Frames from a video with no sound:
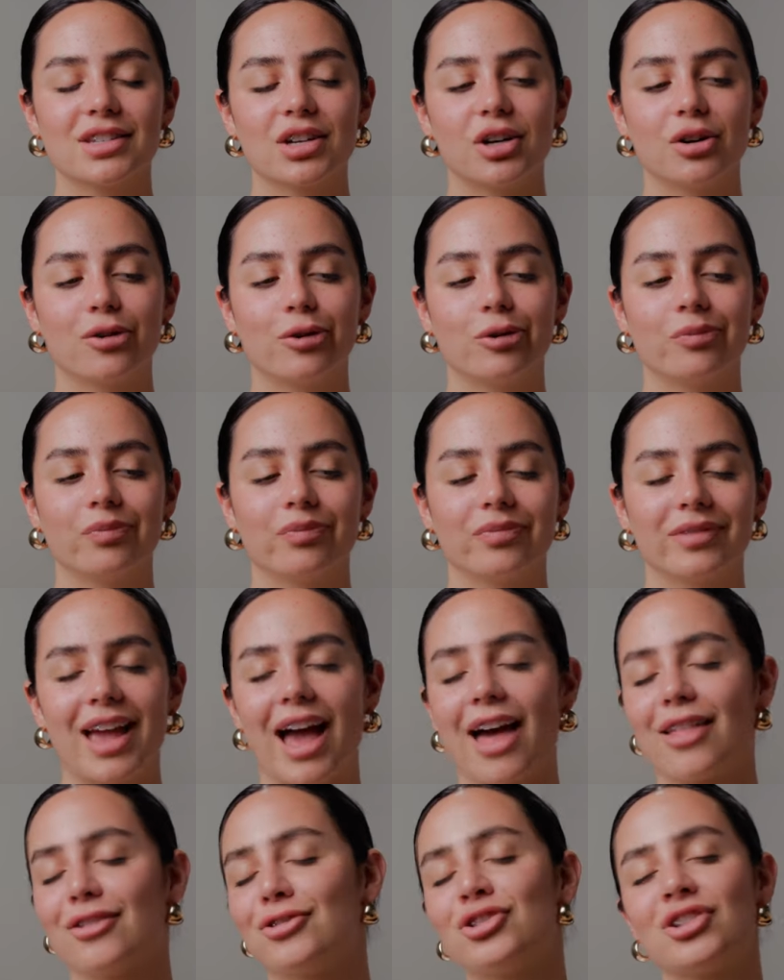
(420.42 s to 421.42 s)
So,
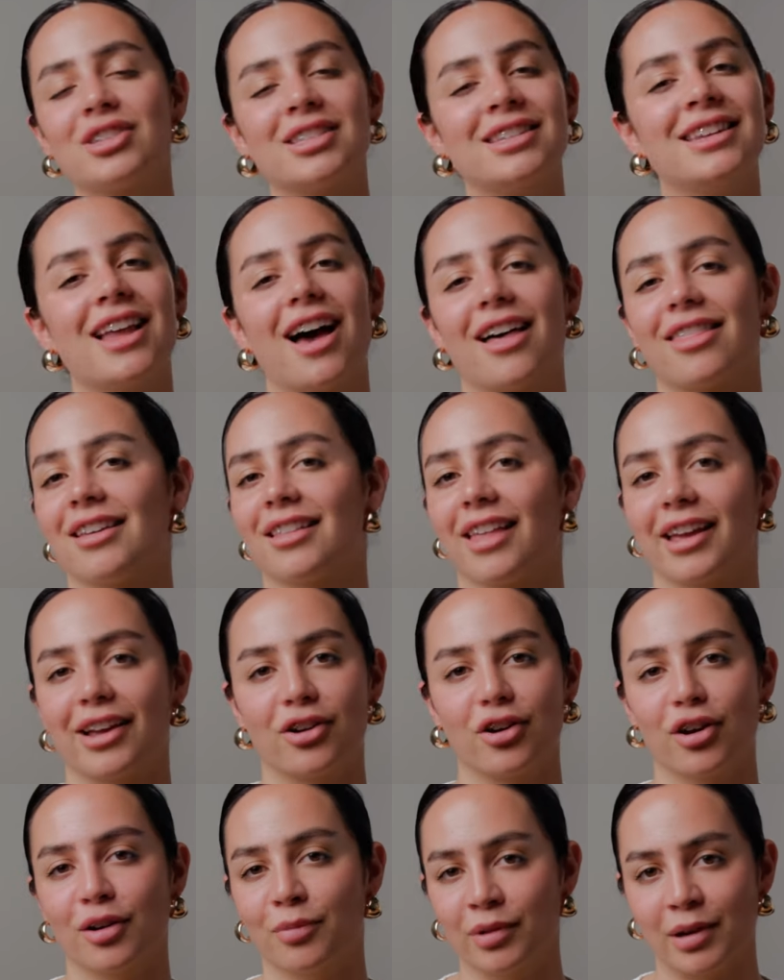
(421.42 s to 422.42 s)
yeah, there's just nothing like a
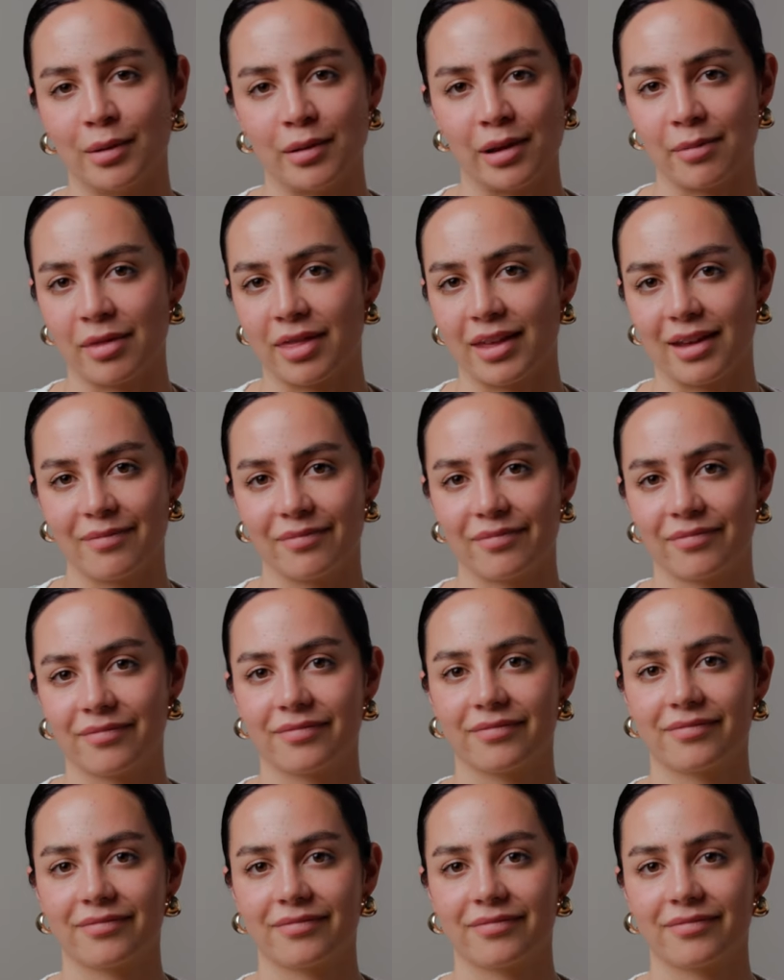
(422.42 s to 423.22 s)
good premium theme.